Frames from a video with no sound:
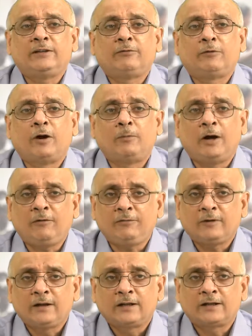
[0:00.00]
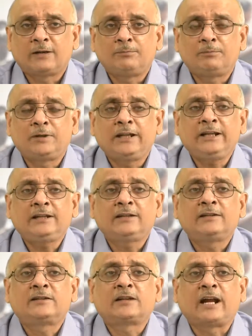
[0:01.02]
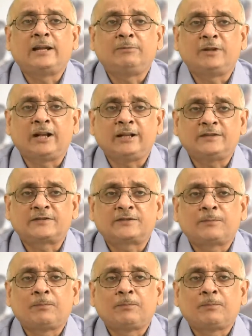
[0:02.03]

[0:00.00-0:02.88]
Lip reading: form of complete timelines.